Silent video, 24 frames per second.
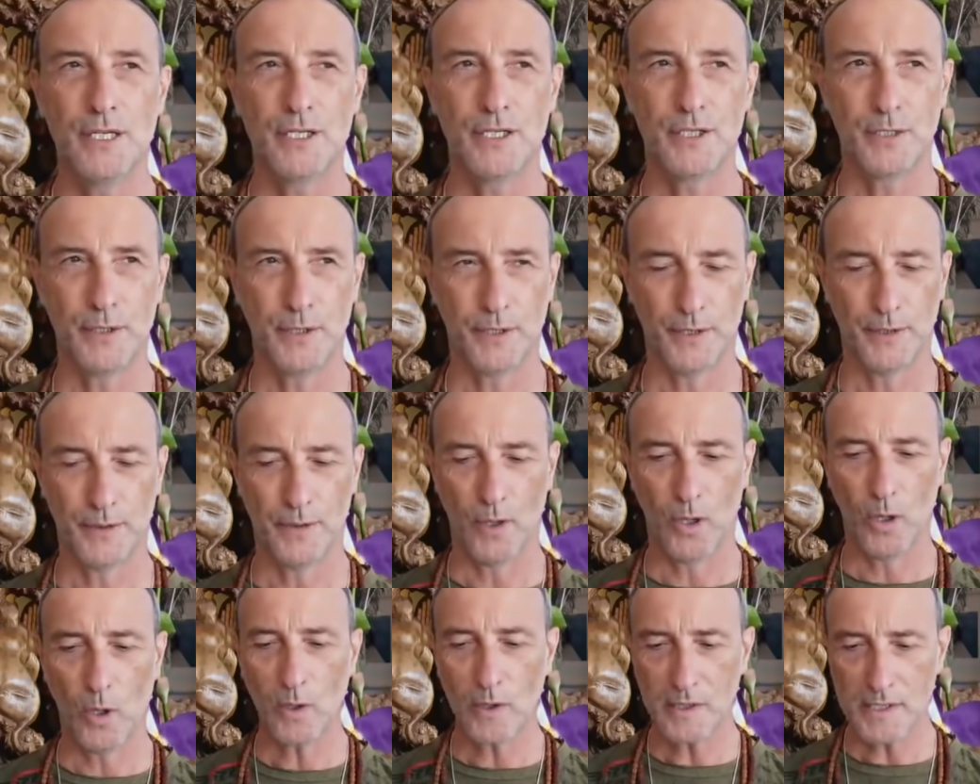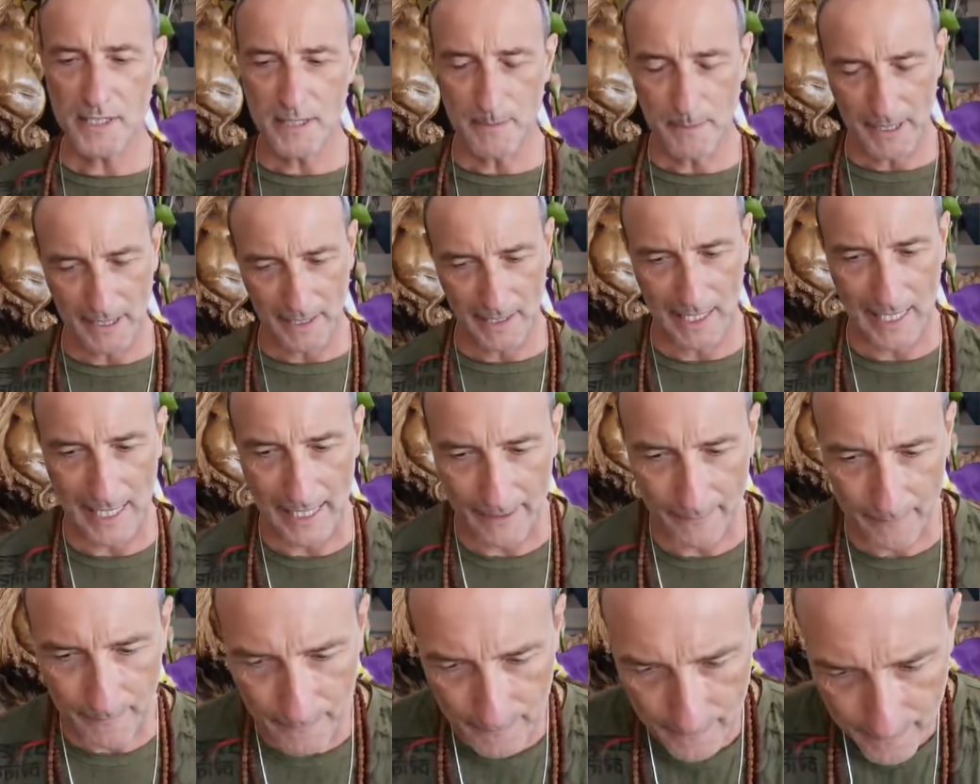So
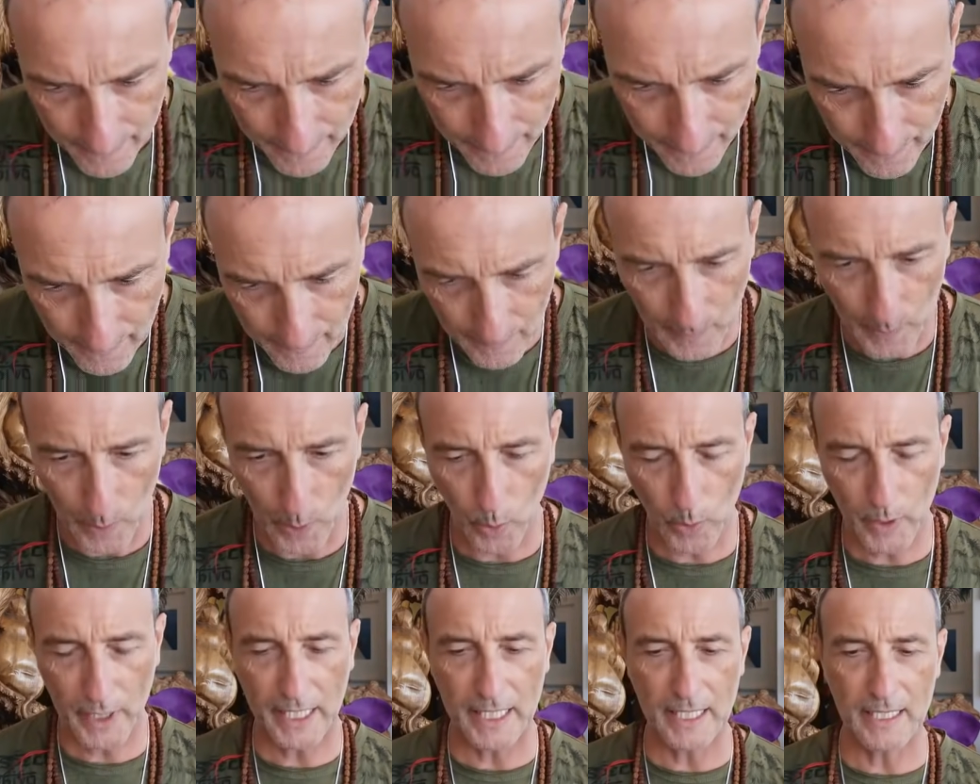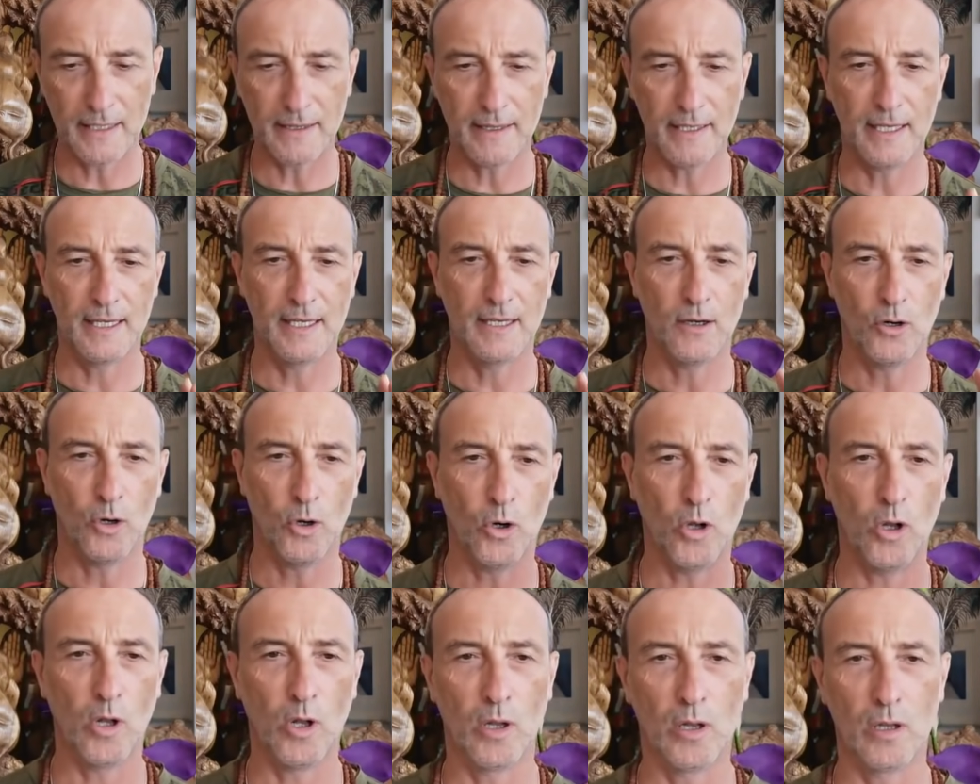ultimately, looking at the
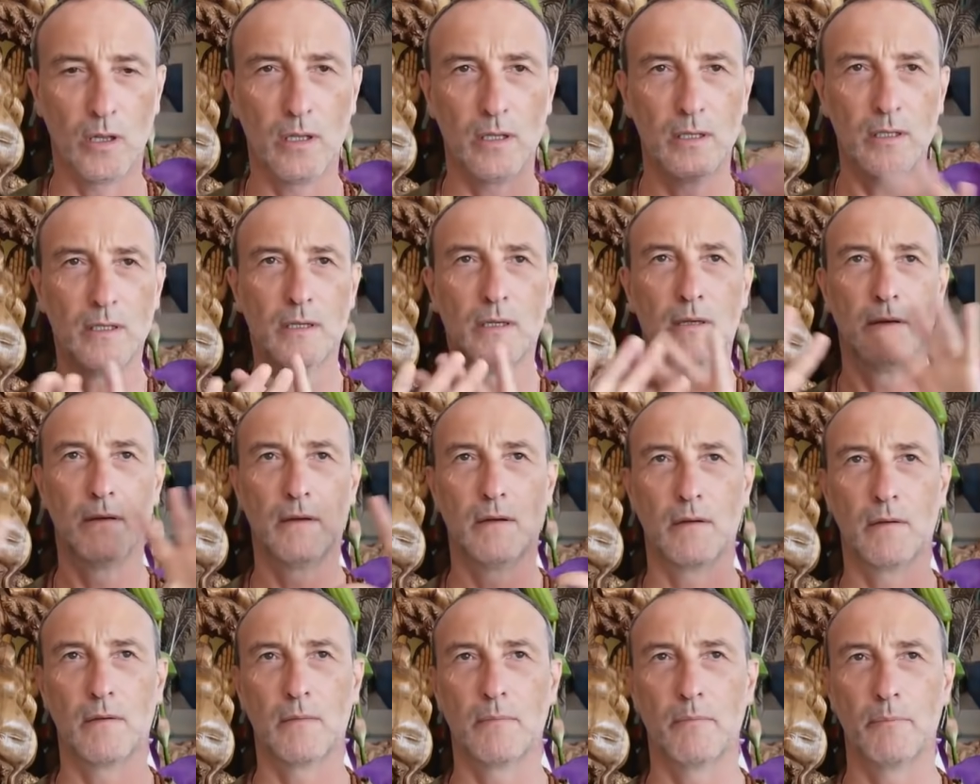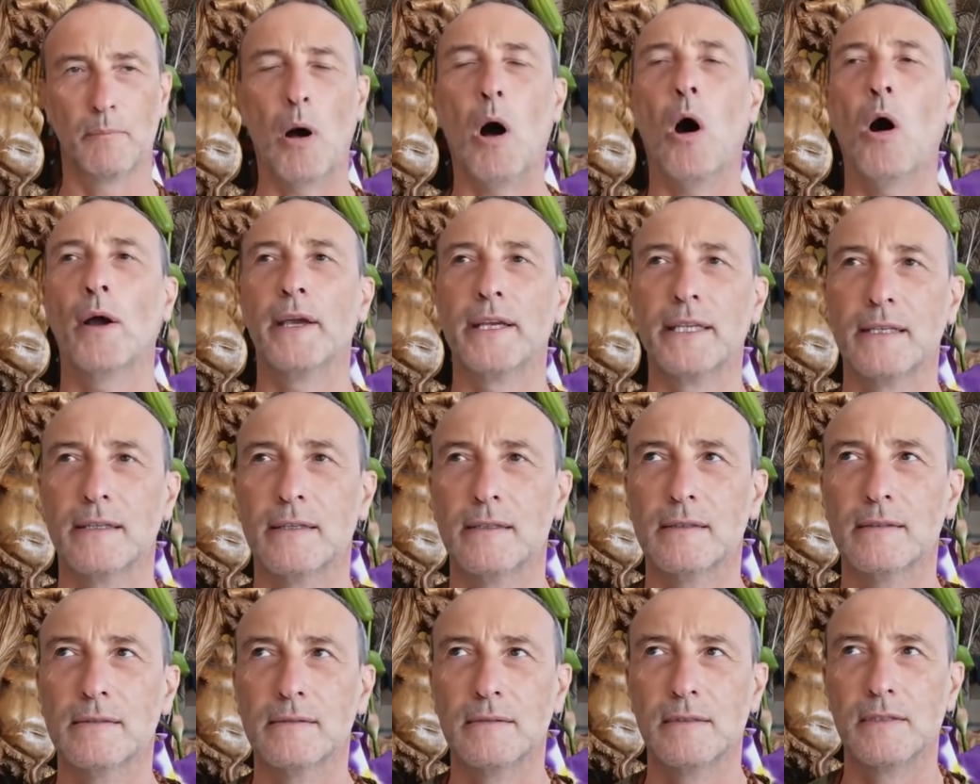whole point
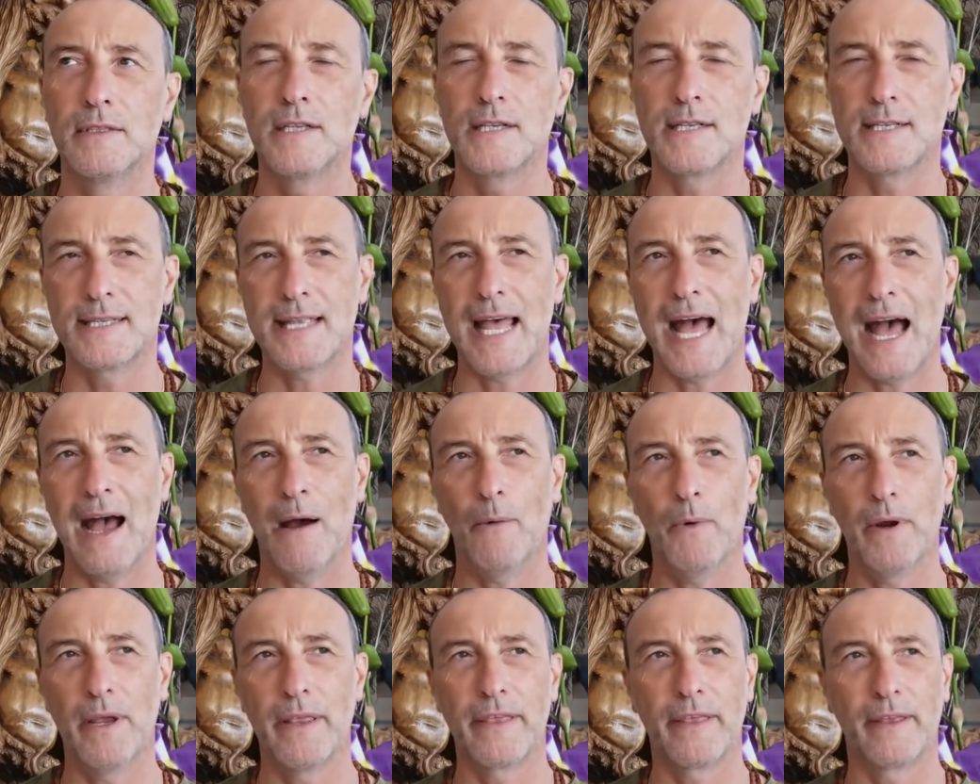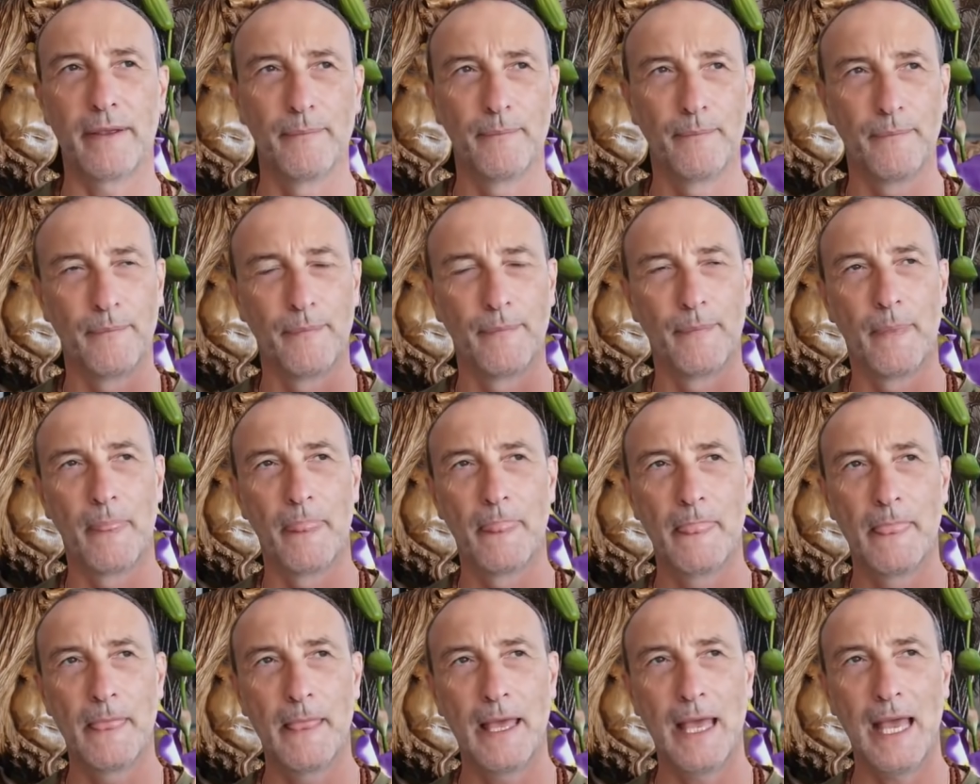to start with,
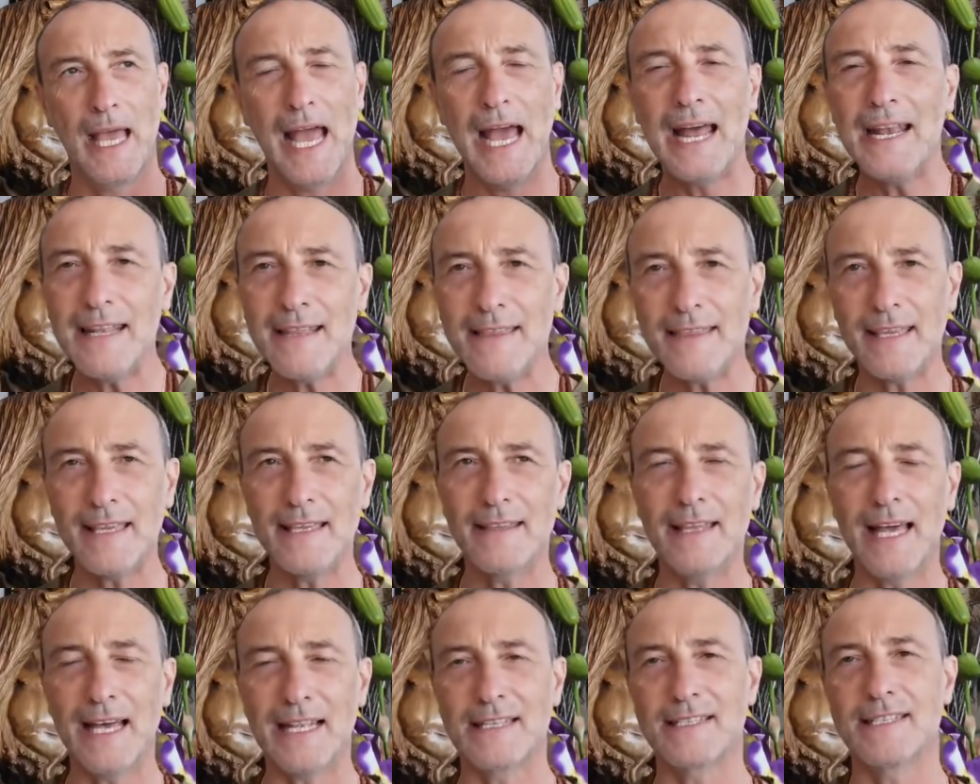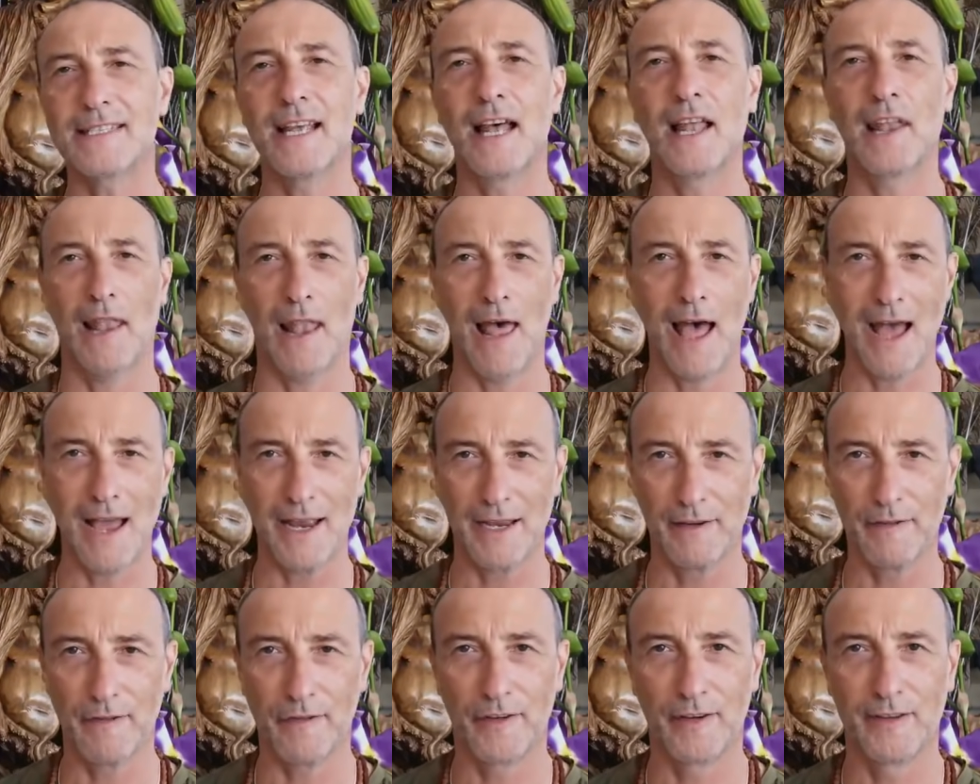anything that's
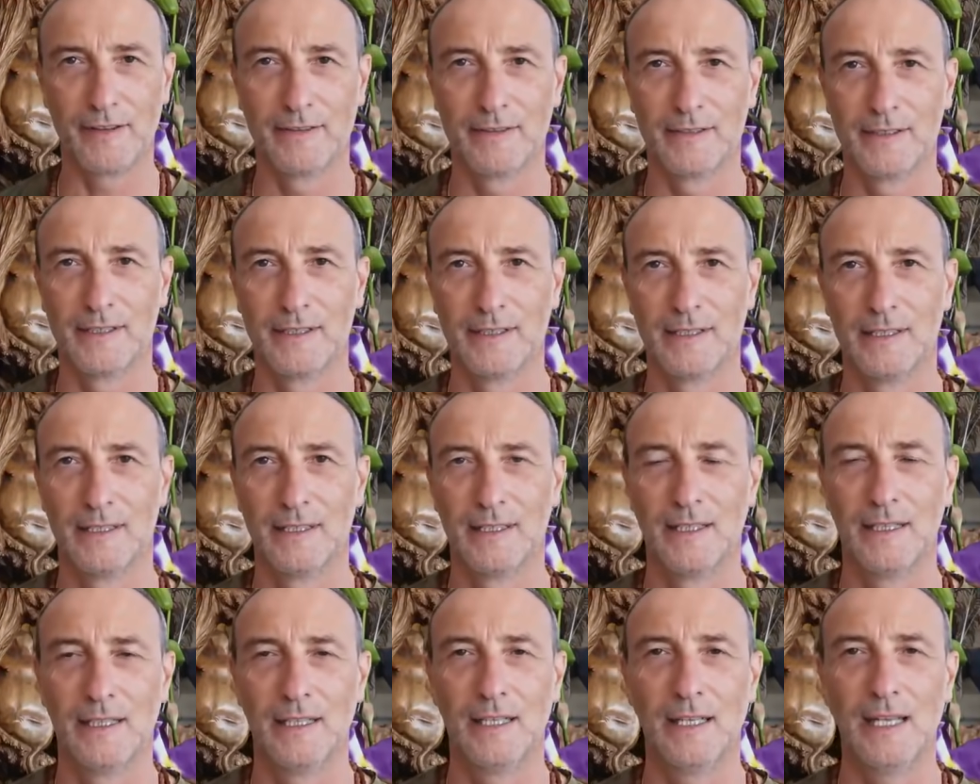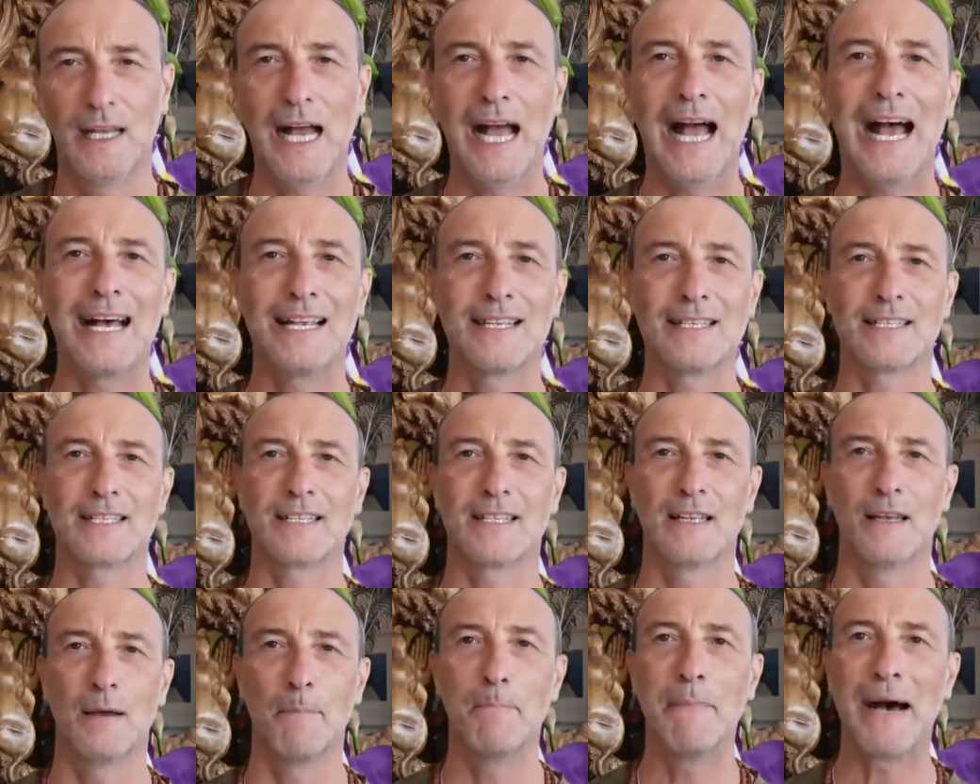alive
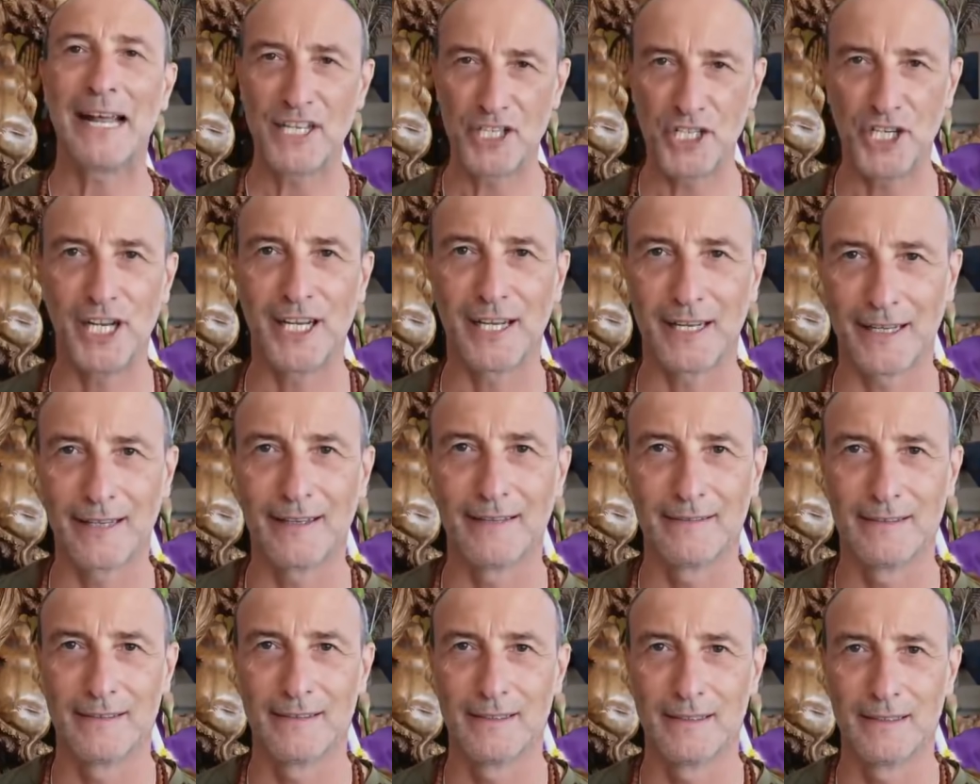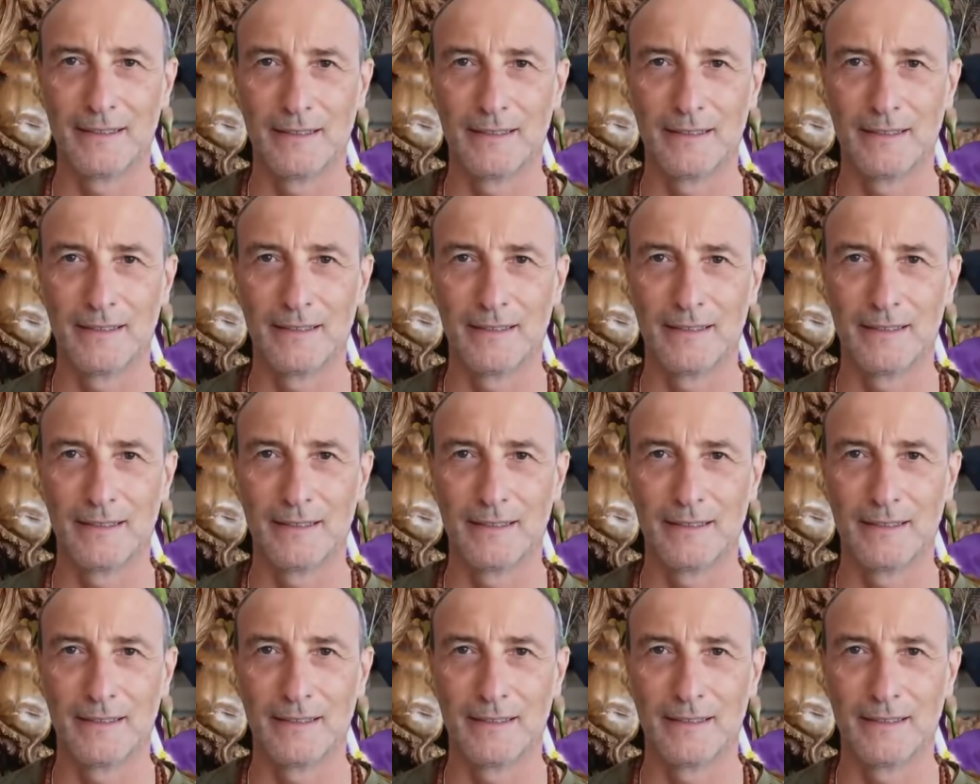has magic.